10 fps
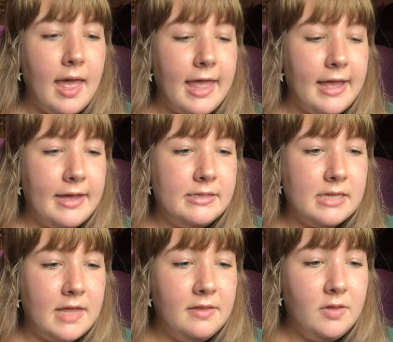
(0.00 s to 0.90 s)

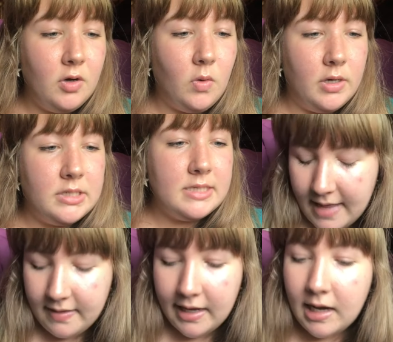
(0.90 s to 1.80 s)
and I think they're gorgeous.
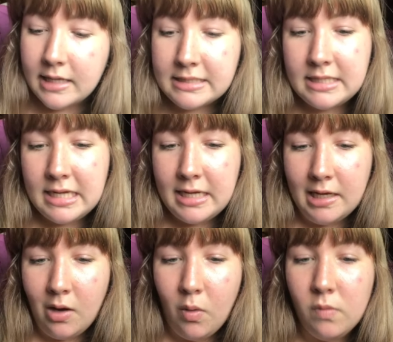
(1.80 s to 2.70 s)
And then I got the